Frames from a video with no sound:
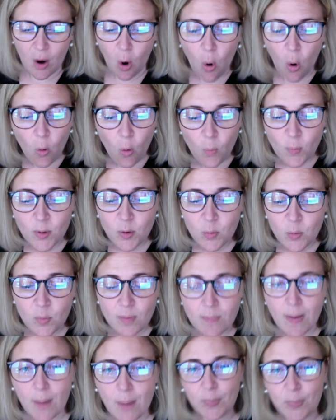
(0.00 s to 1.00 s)
hope you
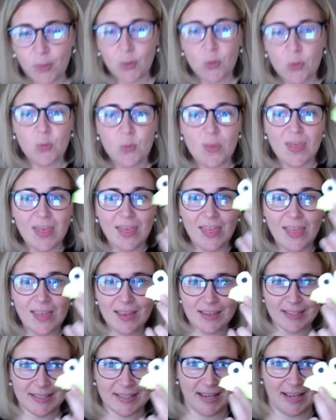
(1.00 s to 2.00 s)
remember who
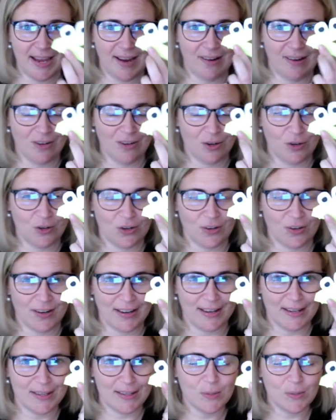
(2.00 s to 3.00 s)
this character
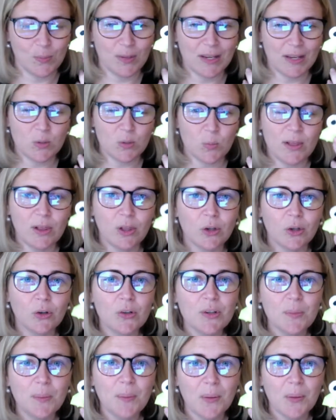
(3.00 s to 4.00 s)
is because we learned
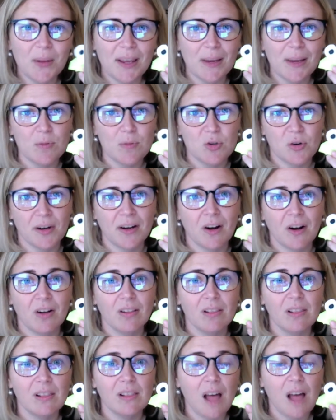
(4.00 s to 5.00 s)
about him during our
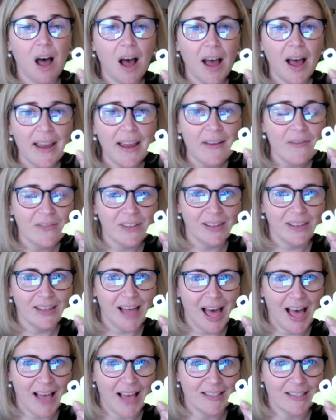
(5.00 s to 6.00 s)
live
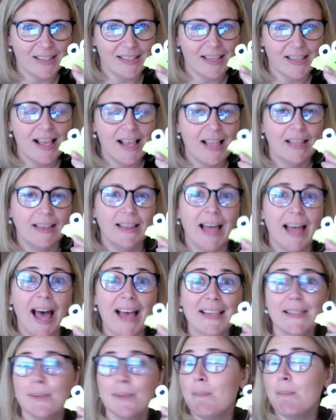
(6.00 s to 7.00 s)
class
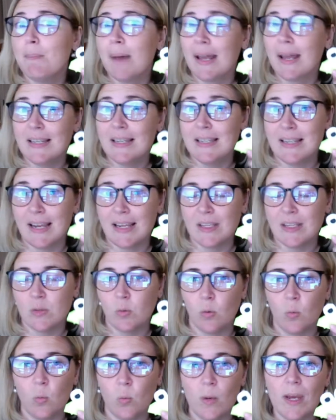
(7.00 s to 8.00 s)
last Monday, so
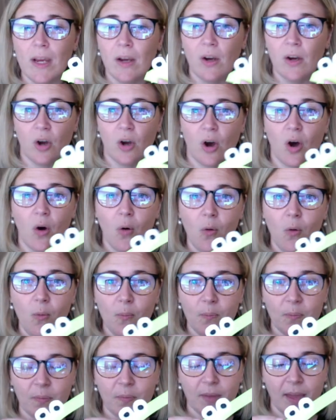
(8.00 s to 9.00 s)
a week ago.
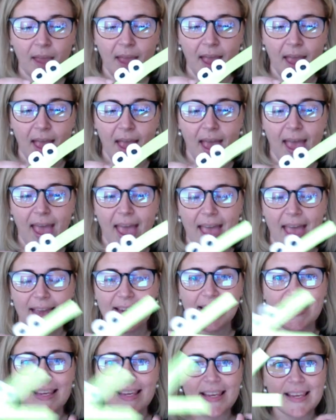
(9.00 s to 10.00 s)
And
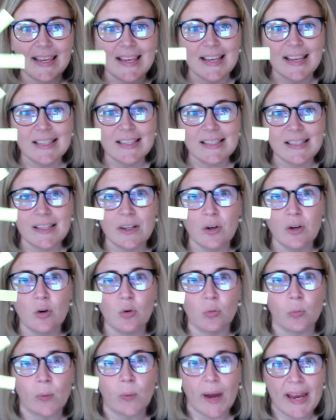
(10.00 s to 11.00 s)
he is the
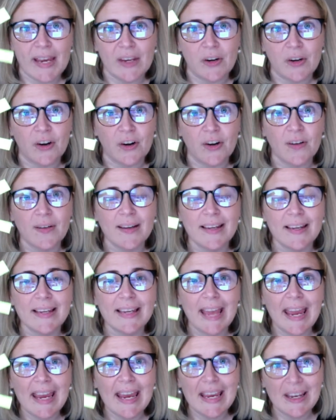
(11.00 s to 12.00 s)
greater
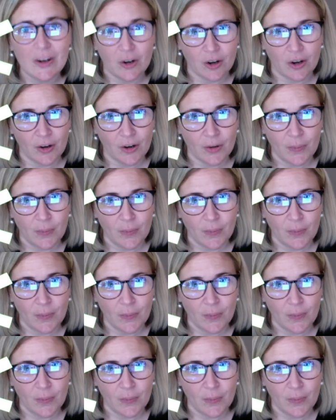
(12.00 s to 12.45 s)
gator.